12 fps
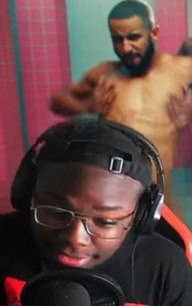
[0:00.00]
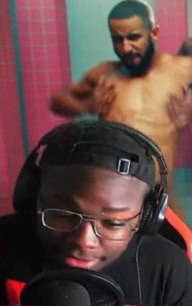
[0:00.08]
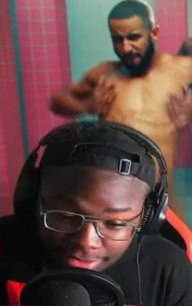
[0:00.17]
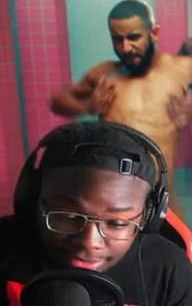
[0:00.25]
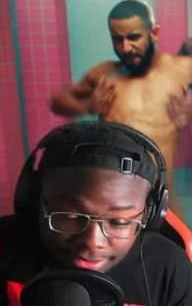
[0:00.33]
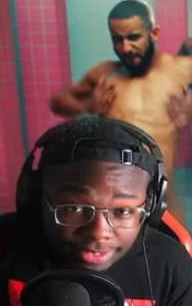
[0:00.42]

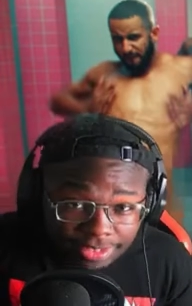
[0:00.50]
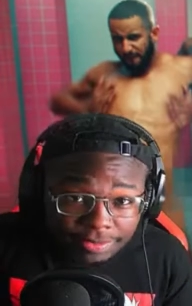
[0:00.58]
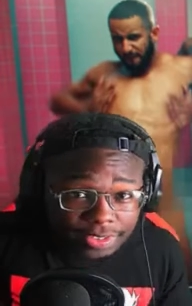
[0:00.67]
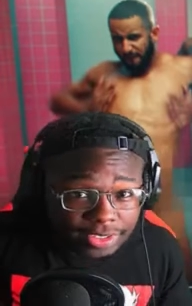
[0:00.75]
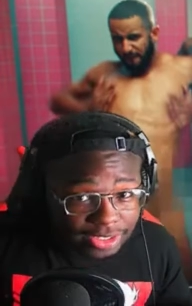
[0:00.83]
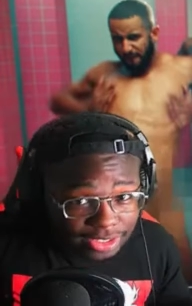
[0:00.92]
Speaker 1: If he,
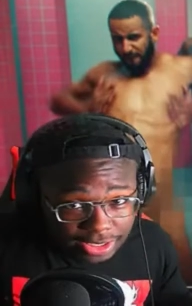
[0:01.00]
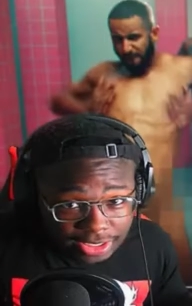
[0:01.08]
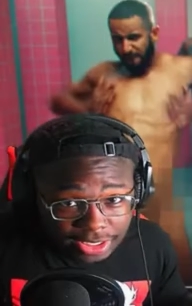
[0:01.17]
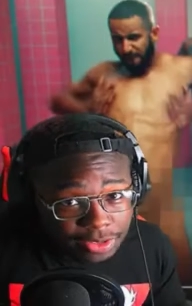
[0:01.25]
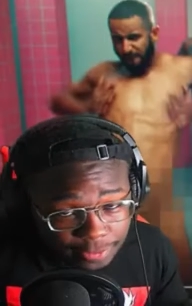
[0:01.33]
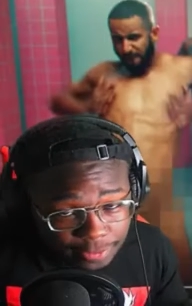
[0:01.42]
he gonna
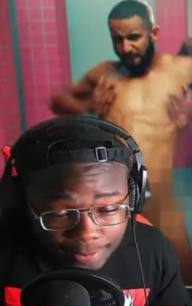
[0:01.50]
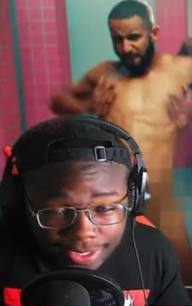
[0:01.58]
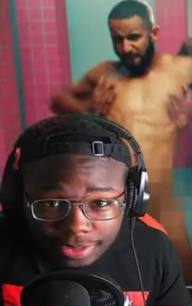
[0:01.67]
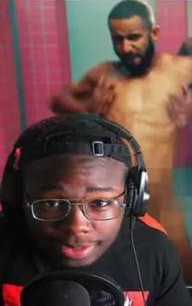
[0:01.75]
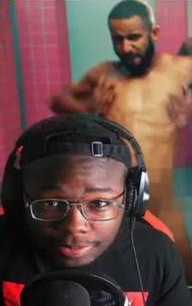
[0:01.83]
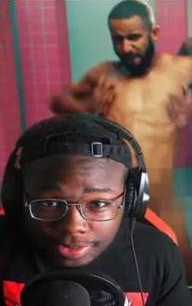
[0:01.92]
express
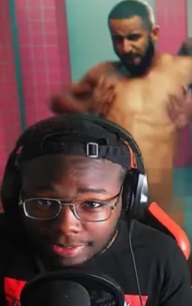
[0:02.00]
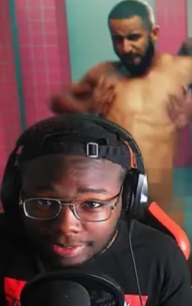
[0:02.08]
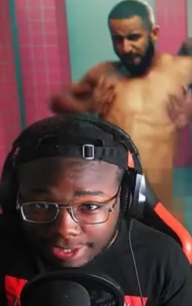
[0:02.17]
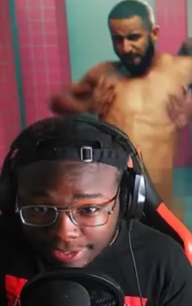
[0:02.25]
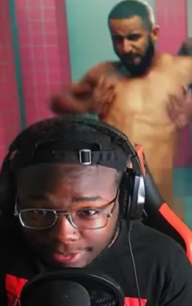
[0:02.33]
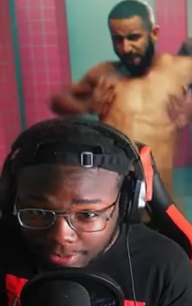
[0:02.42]
himself, that's
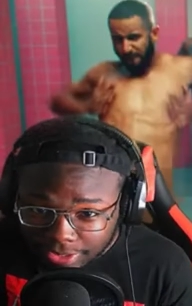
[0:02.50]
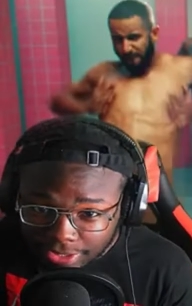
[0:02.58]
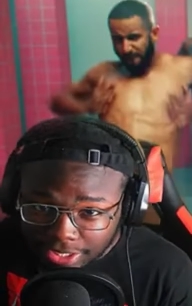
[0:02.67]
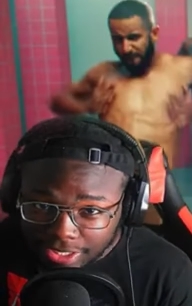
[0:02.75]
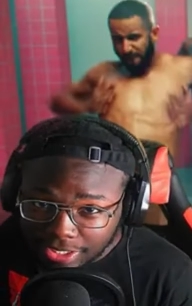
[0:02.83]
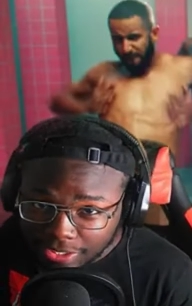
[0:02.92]
one thing
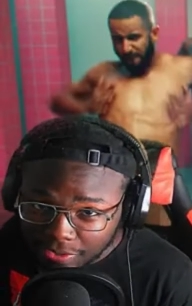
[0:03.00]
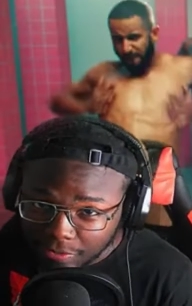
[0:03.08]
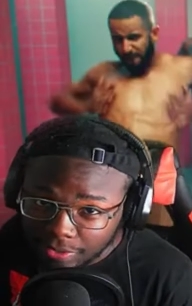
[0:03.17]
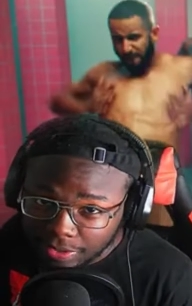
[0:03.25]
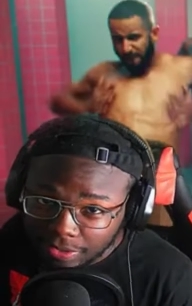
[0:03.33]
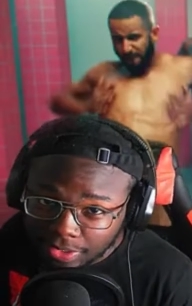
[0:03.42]
he gonna do.
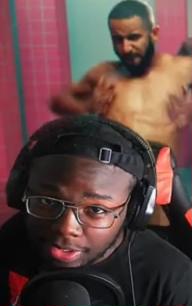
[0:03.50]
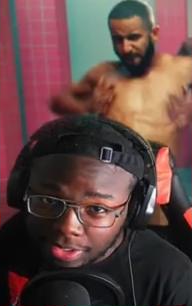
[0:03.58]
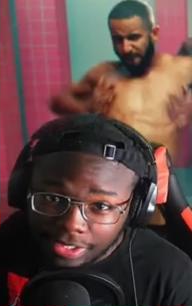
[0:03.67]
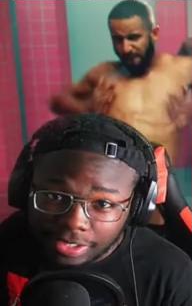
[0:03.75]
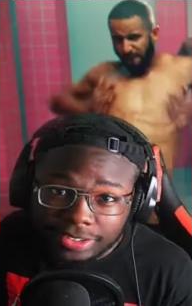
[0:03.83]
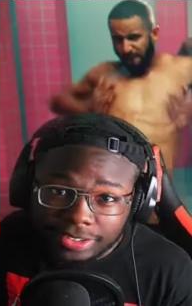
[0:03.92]
Y'all
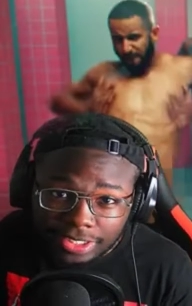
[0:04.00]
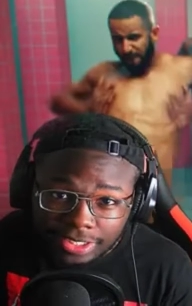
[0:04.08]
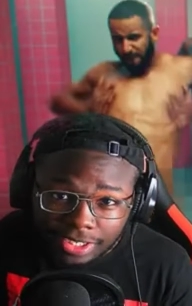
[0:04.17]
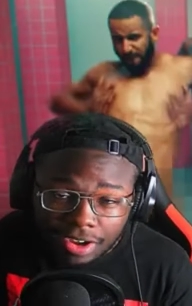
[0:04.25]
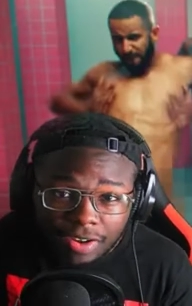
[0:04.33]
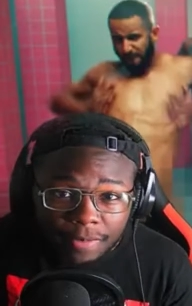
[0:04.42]
seen him
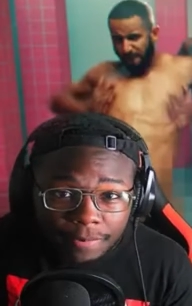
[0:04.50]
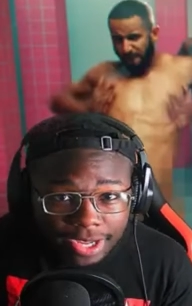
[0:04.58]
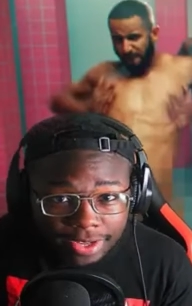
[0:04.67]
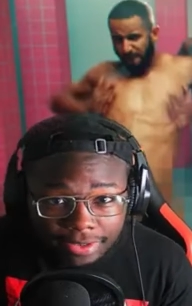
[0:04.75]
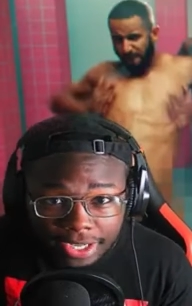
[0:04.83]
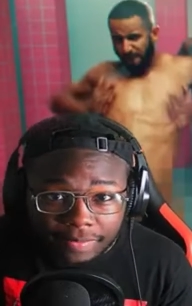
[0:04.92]
Call me by your
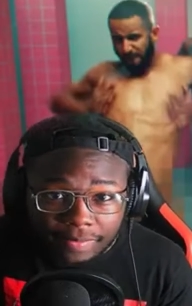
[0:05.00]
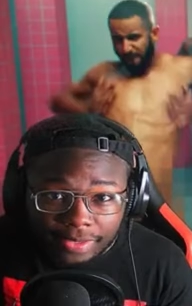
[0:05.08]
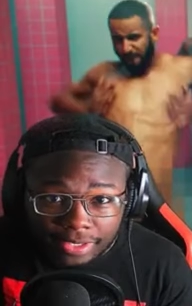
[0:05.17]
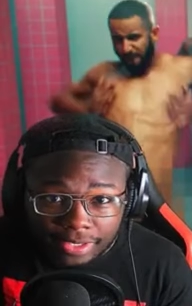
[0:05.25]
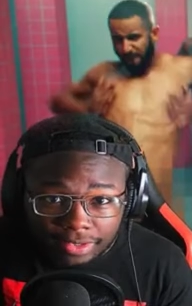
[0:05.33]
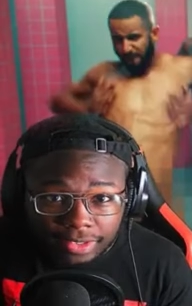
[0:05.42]
name video.
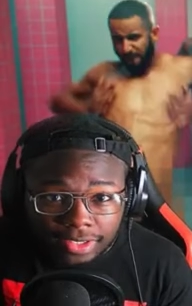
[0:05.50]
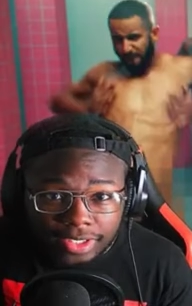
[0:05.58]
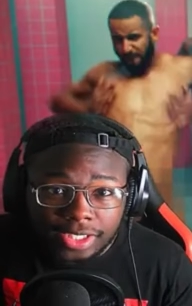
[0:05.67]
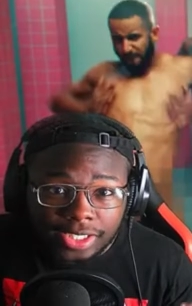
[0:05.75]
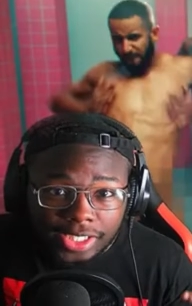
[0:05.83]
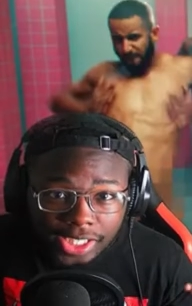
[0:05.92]
He
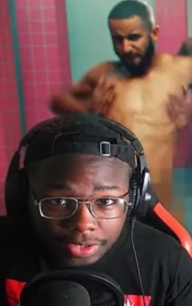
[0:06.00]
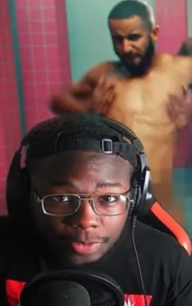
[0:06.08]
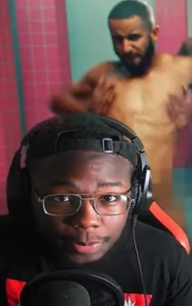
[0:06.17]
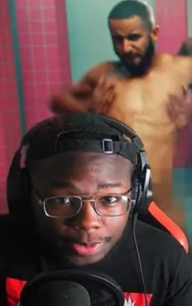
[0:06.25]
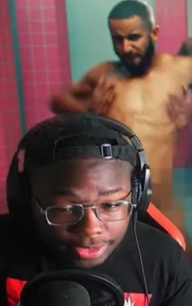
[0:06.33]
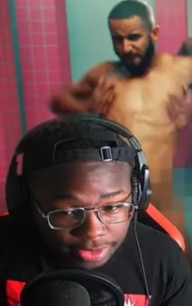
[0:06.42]
gonna express
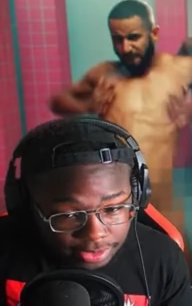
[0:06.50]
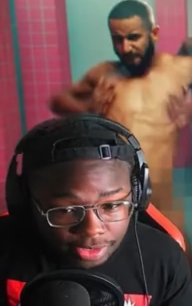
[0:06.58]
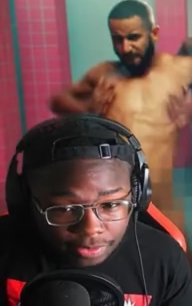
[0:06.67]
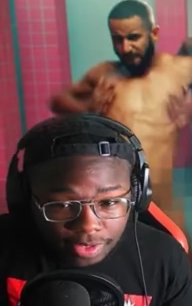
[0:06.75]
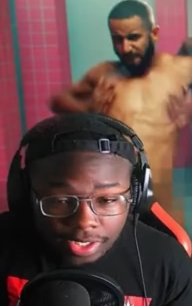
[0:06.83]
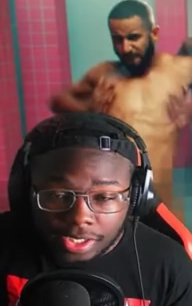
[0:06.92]
himself.
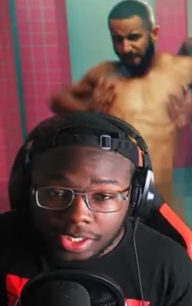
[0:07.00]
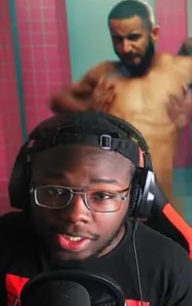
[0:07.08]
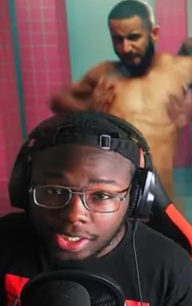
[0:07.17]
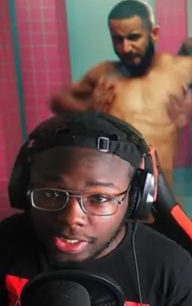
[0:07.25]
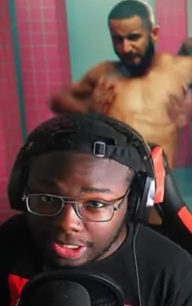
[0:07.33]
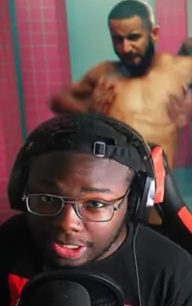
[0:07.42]
He
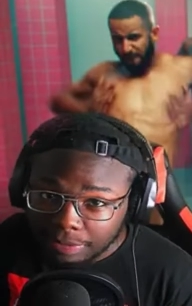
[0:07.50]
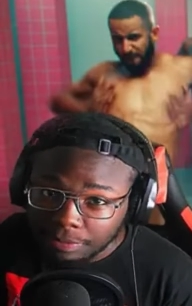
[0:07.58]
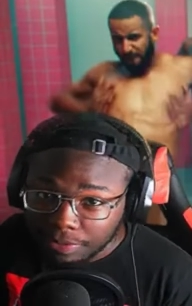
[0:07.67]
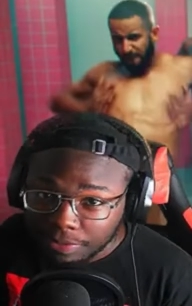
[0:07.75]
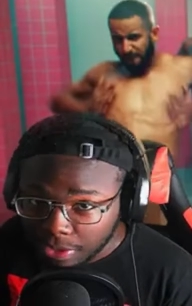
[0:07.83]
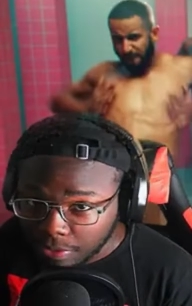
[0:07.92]
don't give a
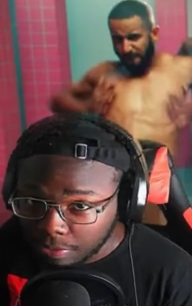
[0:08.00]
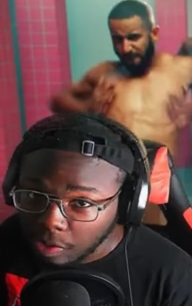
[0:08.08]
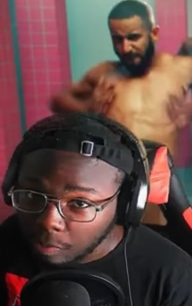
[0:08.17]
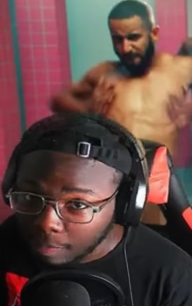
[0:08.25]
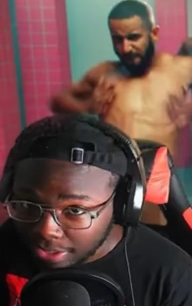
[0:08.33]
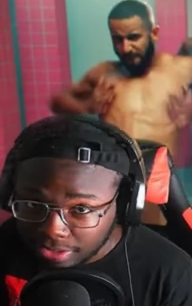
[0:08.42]
fuck what
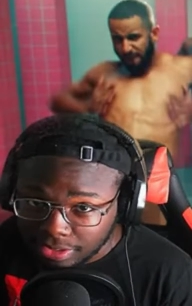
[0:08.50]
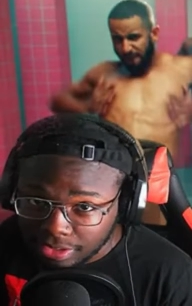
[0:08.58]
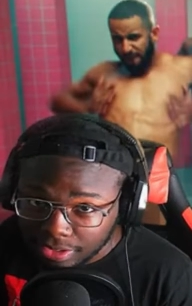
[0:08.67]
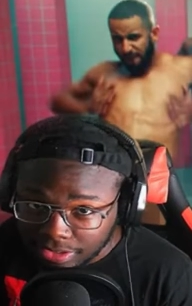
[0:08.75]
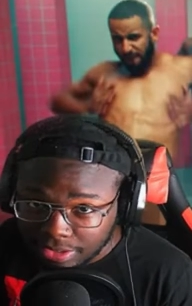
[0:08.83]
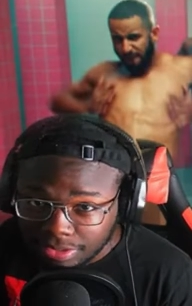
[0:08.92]
nobody say.
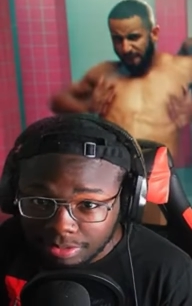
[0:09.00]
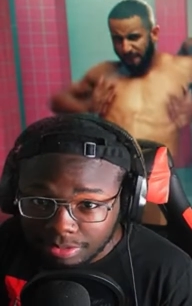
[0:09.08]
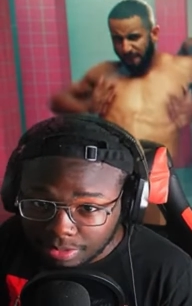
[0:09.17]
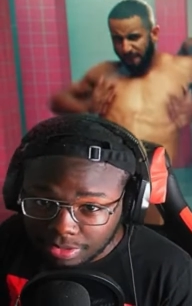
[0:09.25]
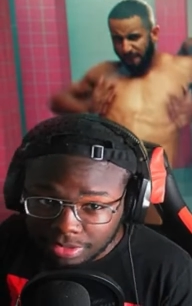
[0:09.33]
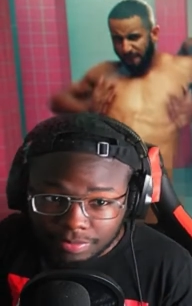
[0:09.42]
You
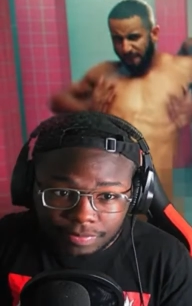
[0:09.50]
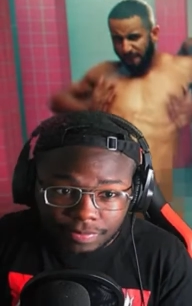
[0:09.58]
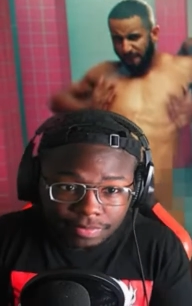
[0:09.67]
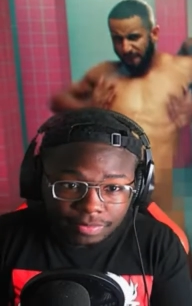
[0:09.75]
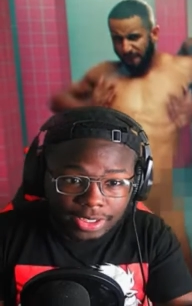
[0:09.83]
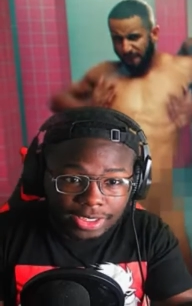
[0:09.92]

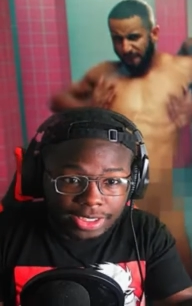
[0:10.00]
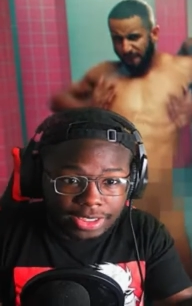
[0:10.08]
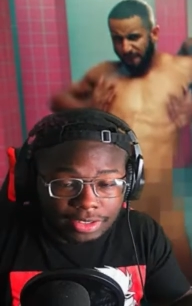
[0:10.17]
look at this. You